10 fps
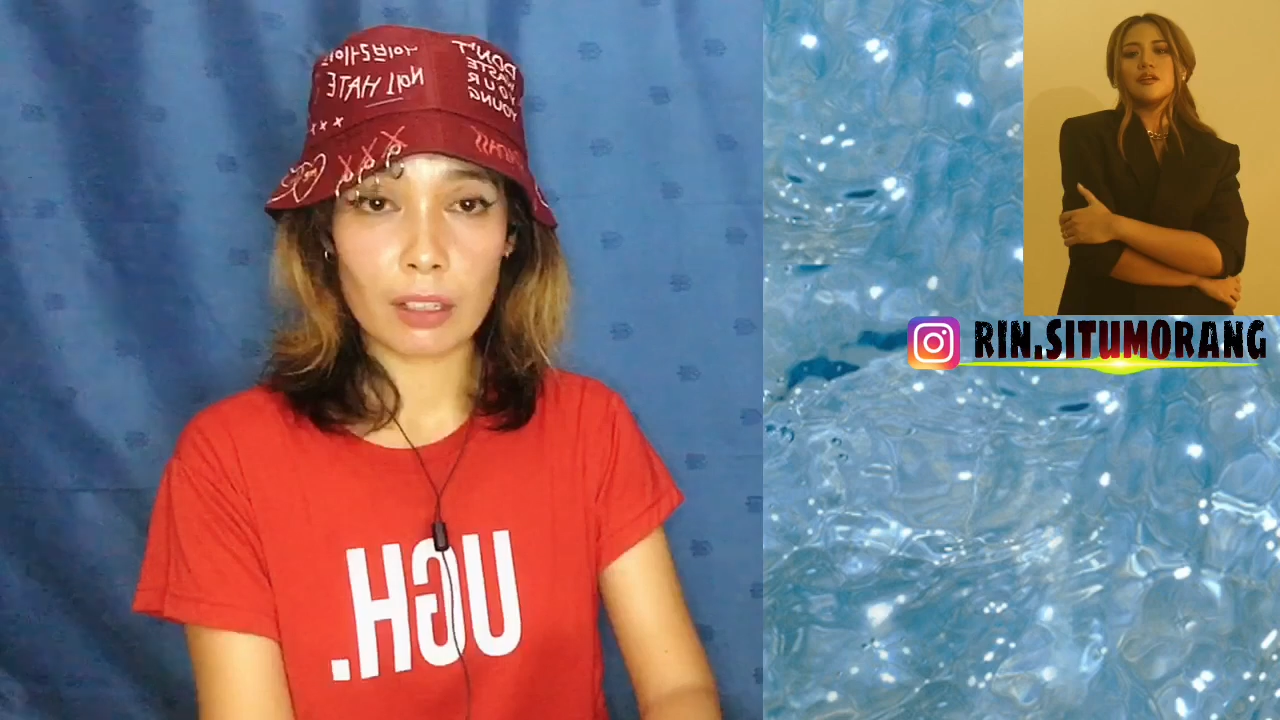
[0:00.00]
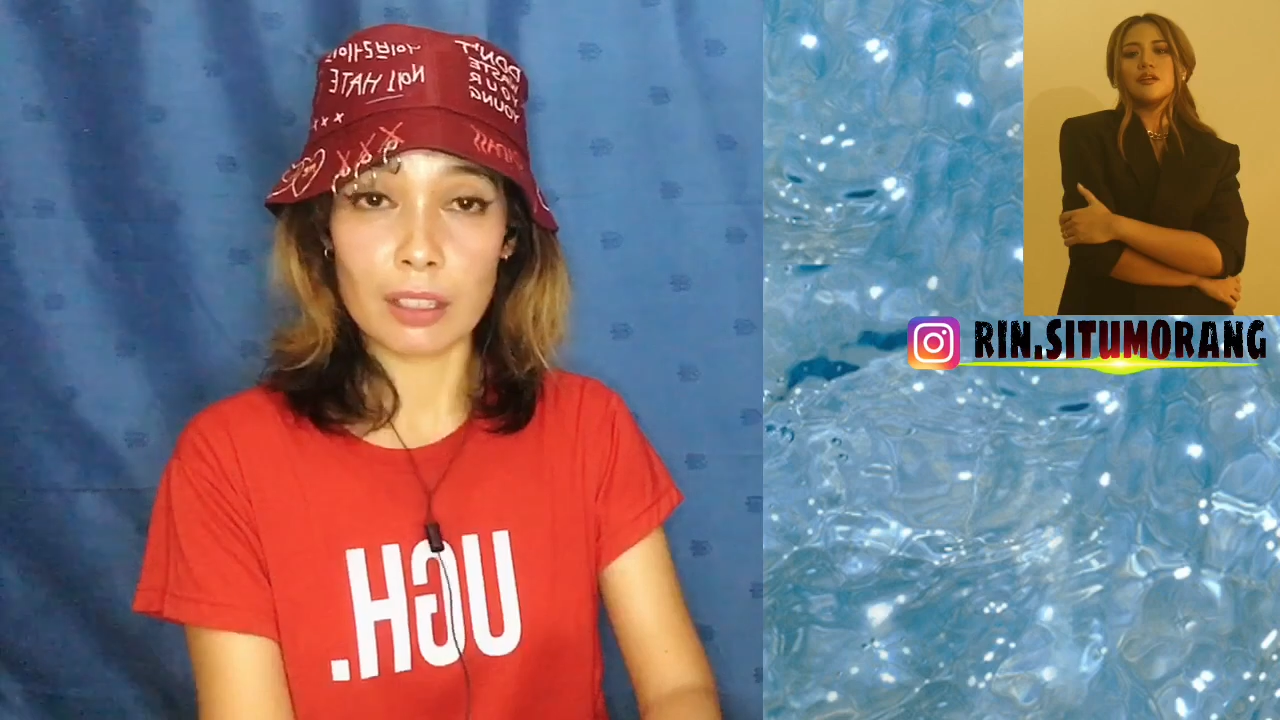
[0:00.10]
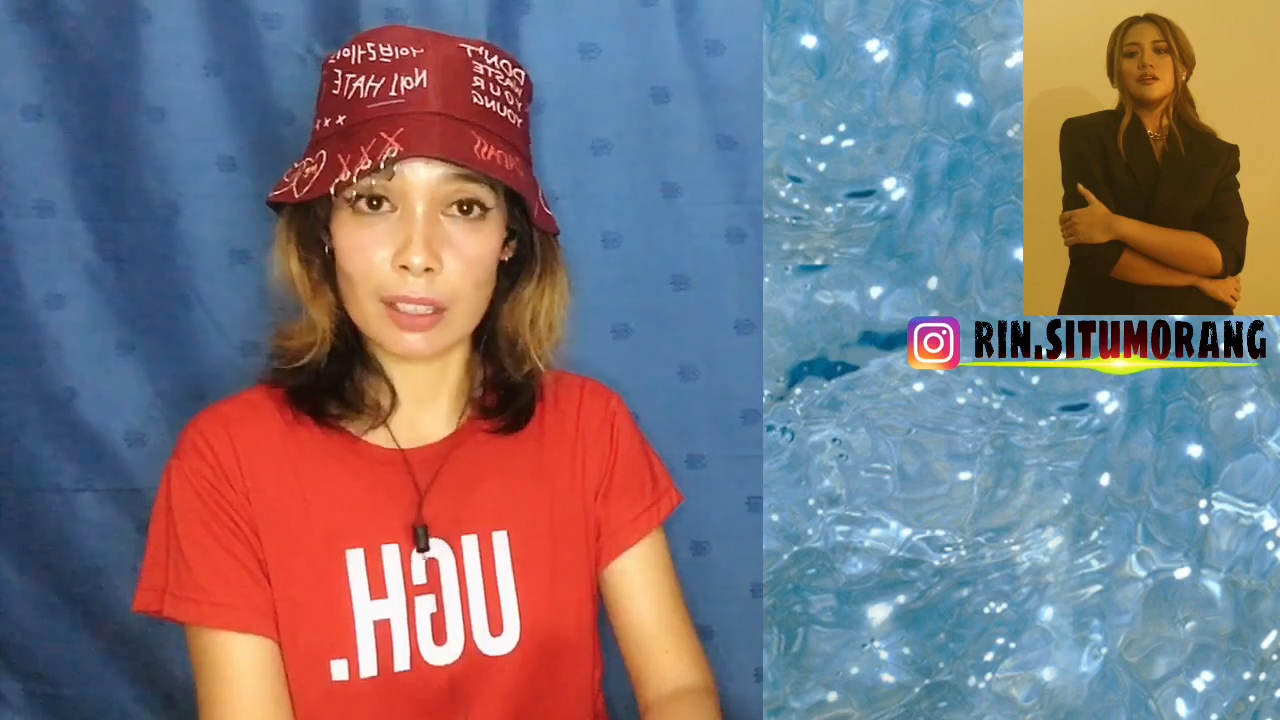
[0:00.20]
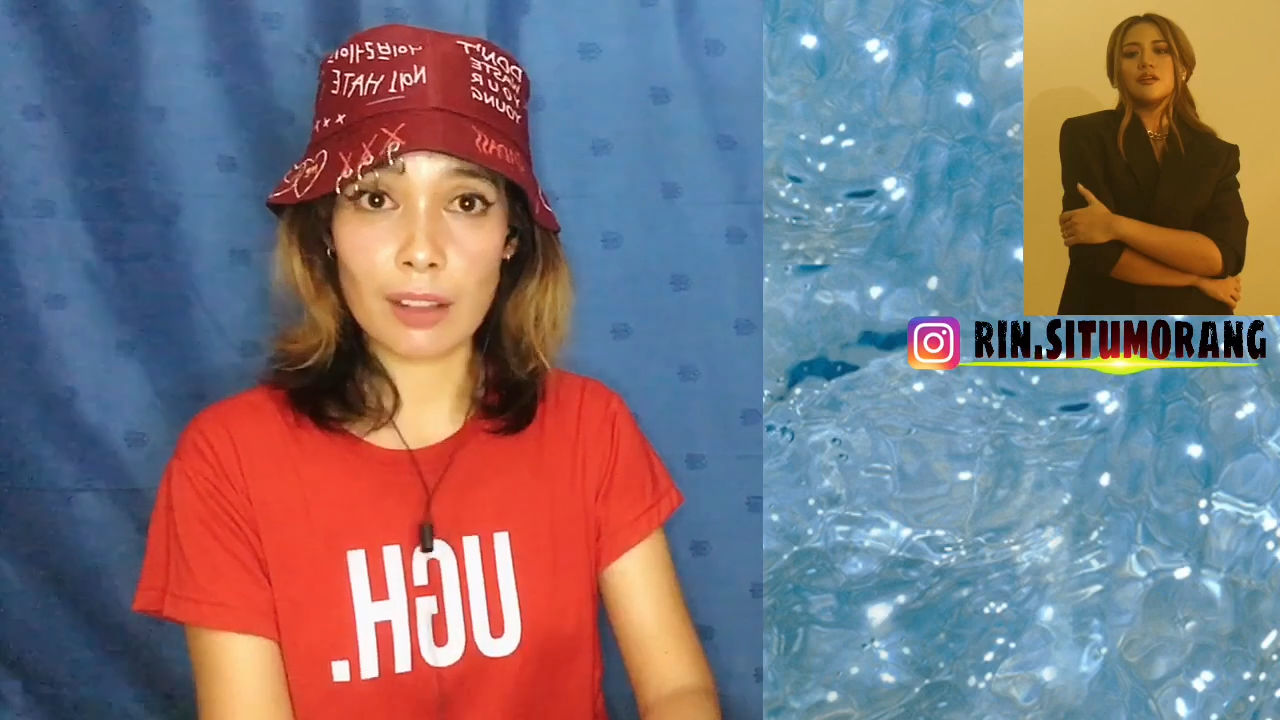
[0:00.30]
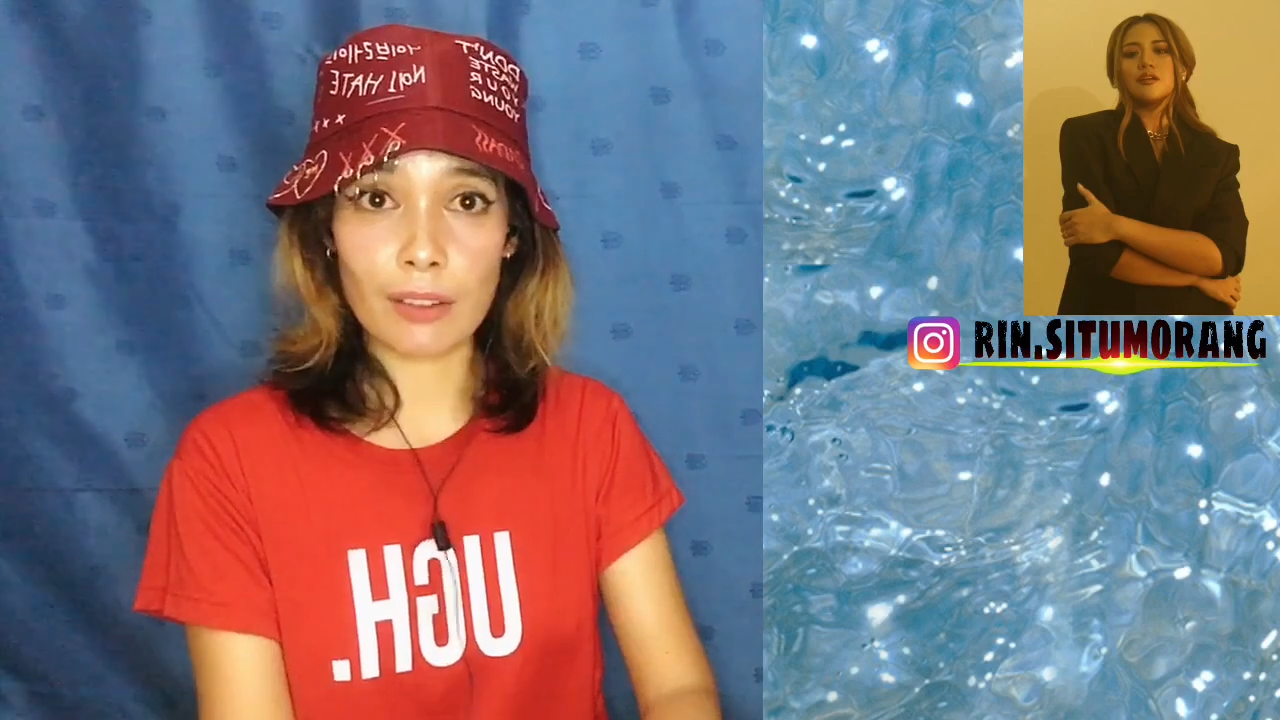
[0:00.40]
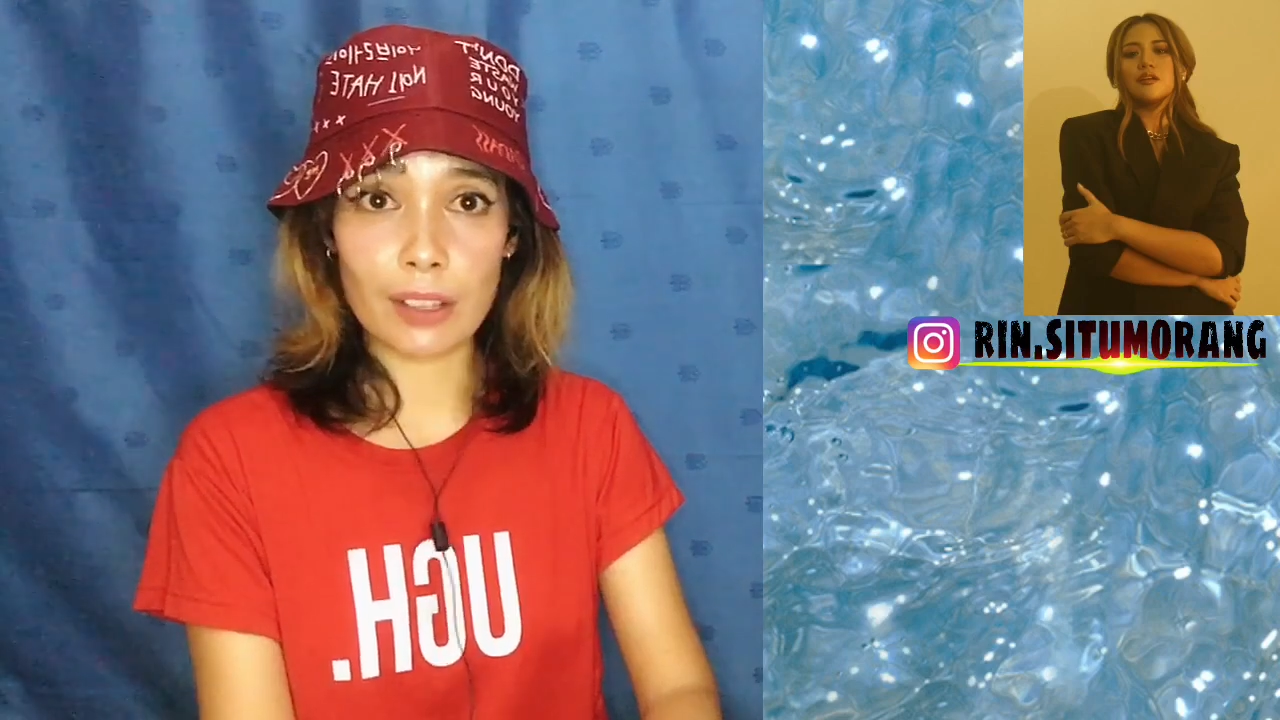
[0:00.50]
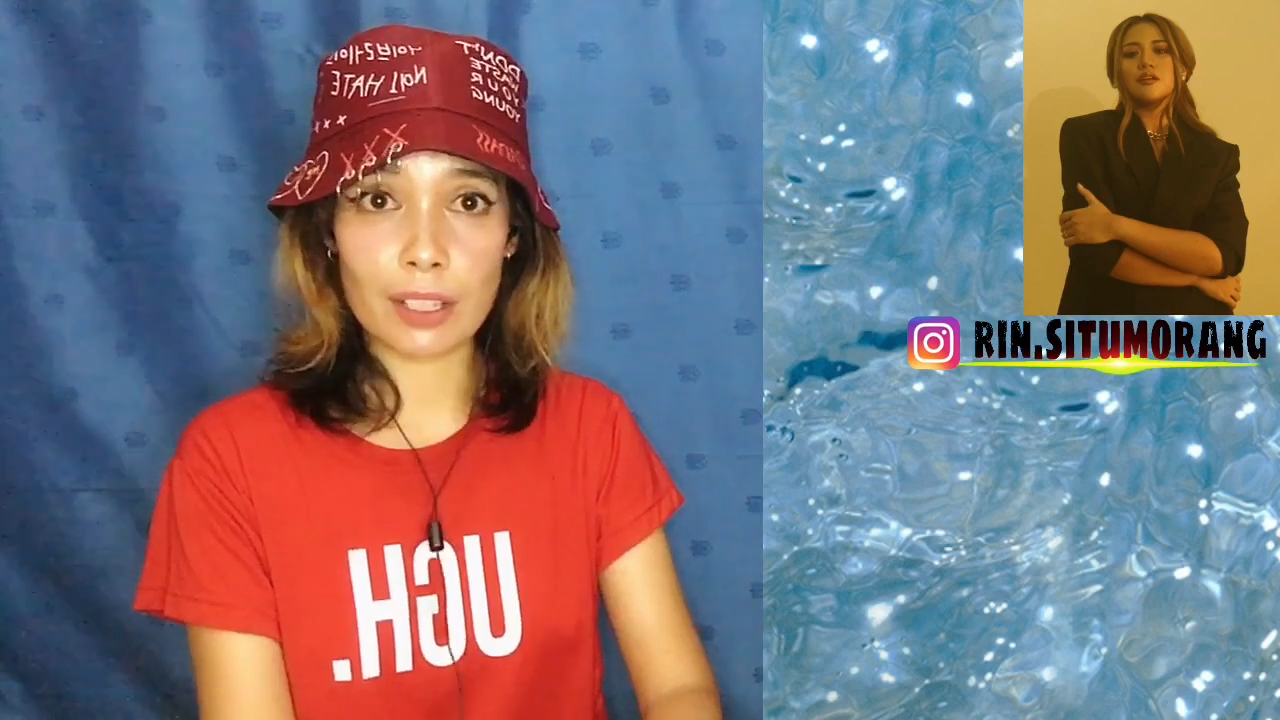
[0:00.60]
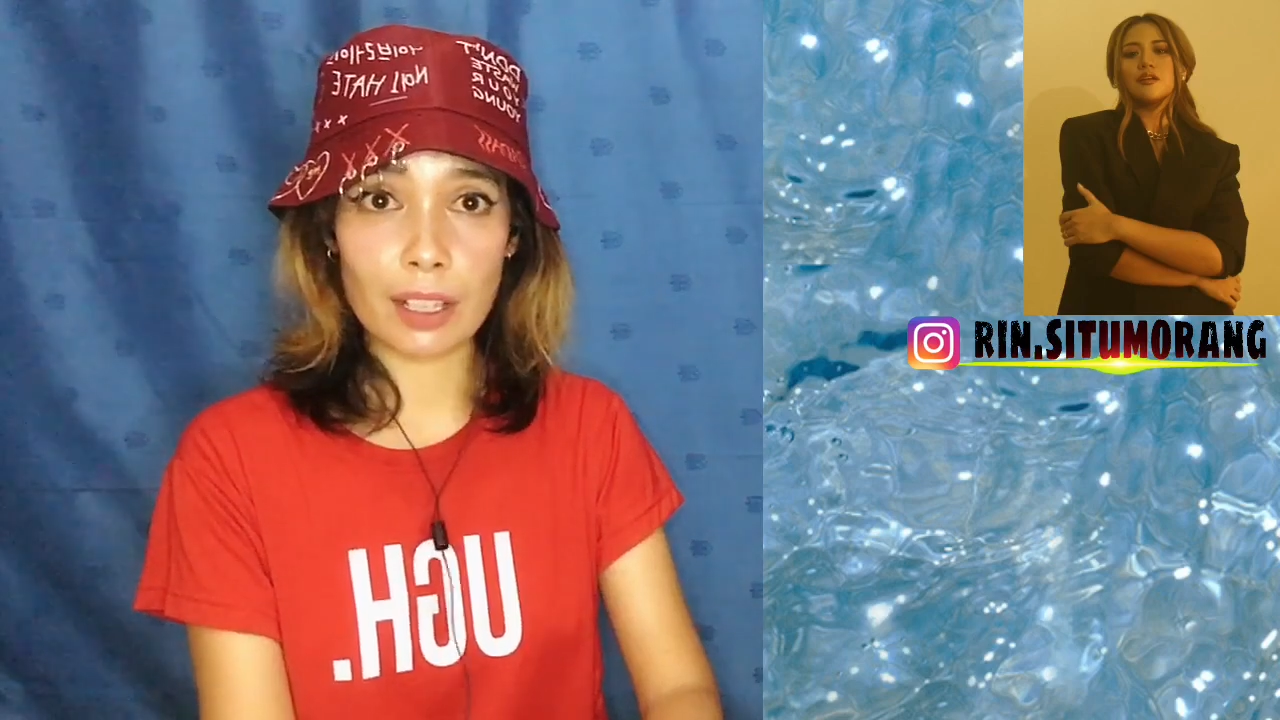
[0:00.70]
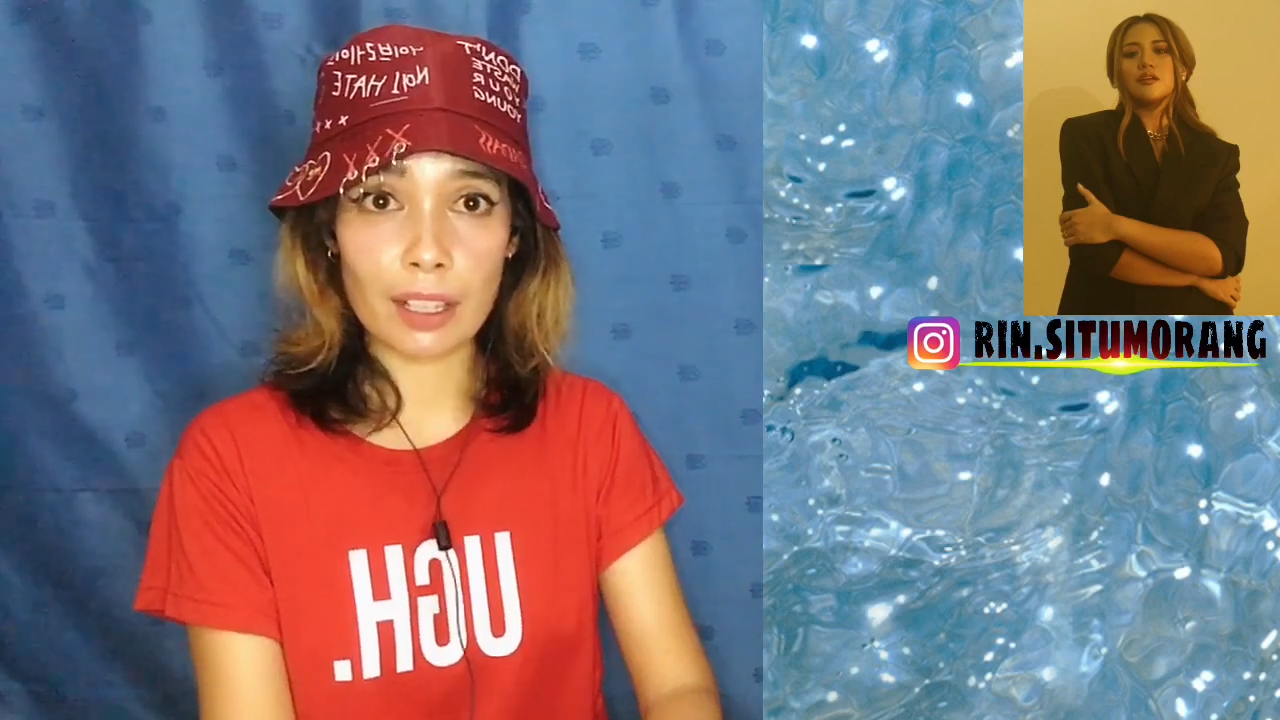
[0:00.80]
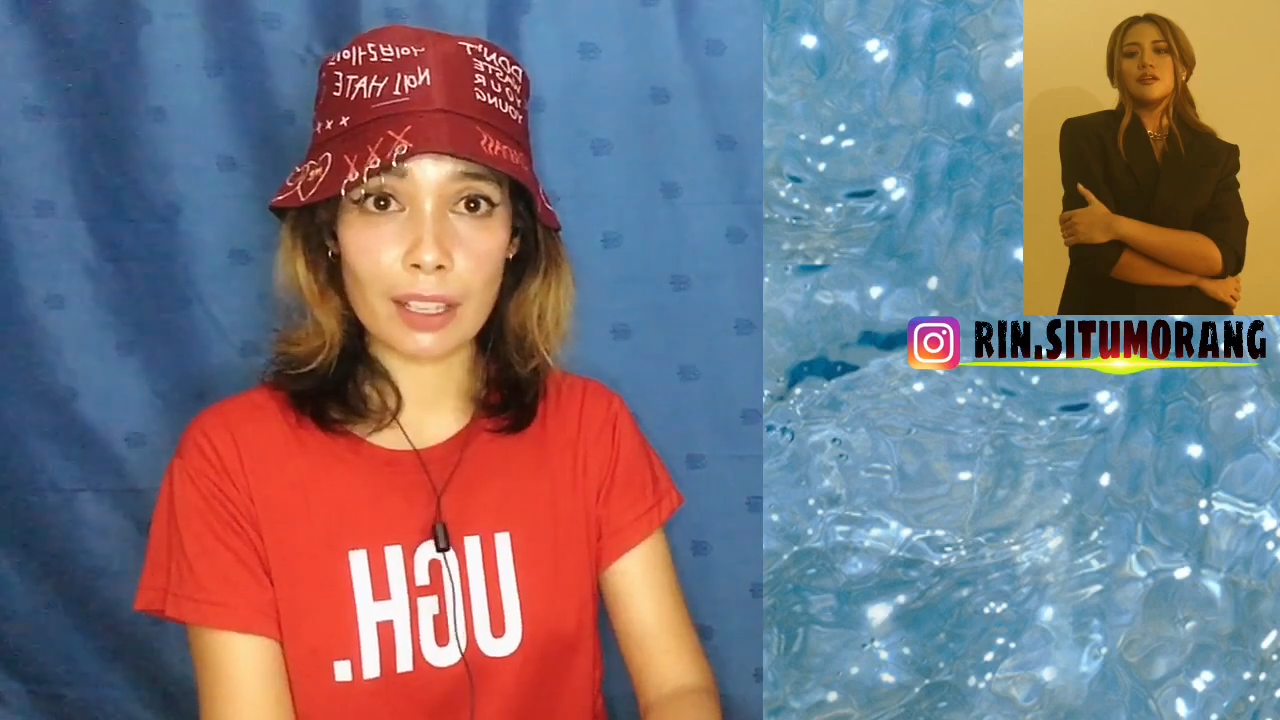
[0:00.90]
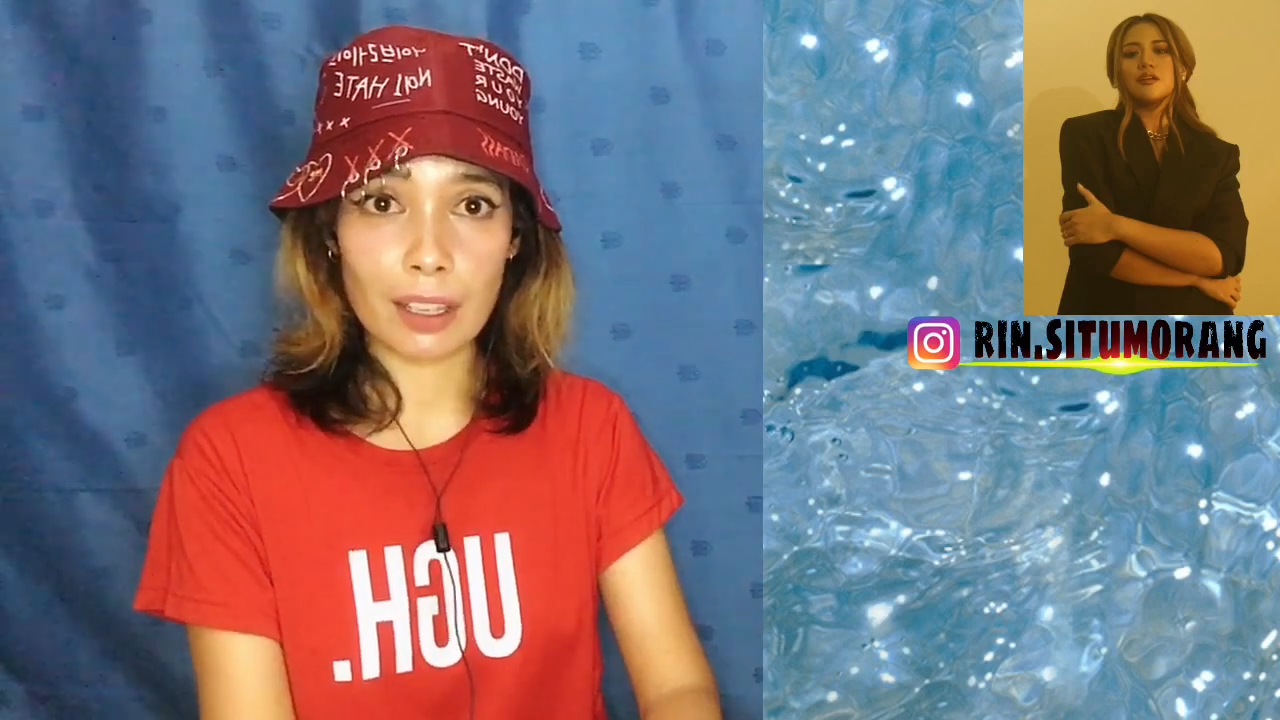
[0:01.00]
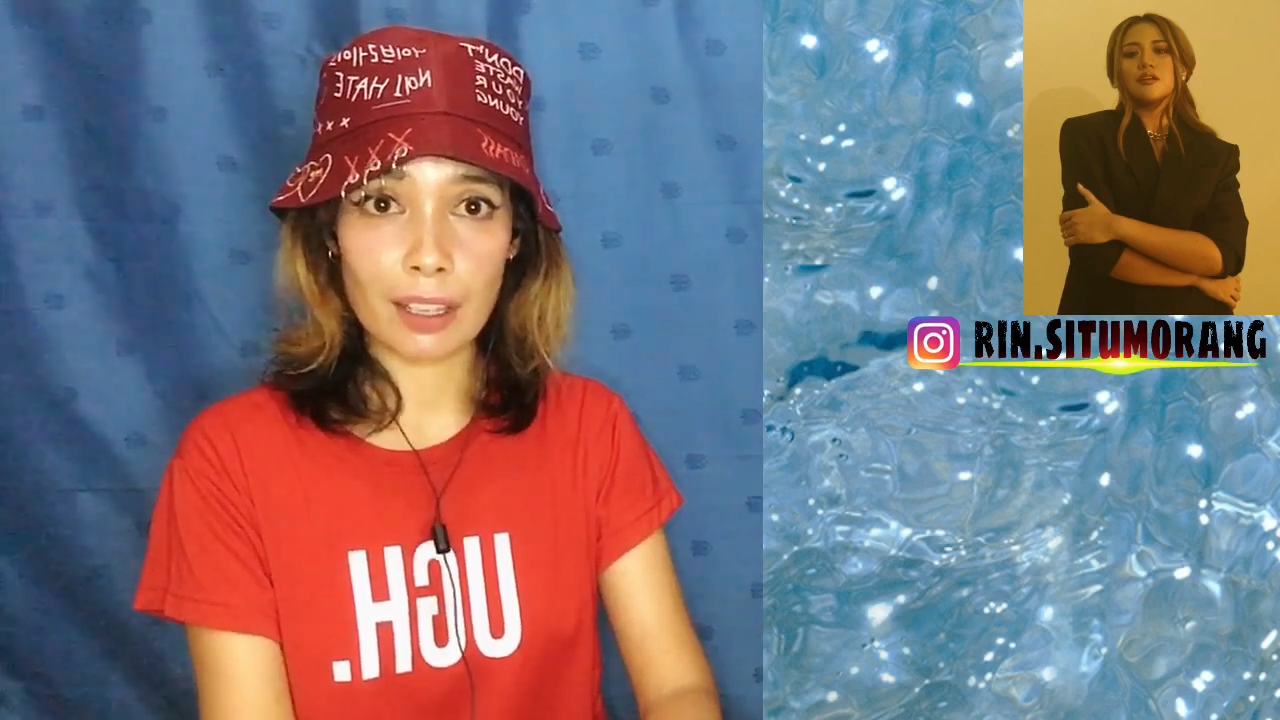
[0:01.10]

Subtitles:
Seriously,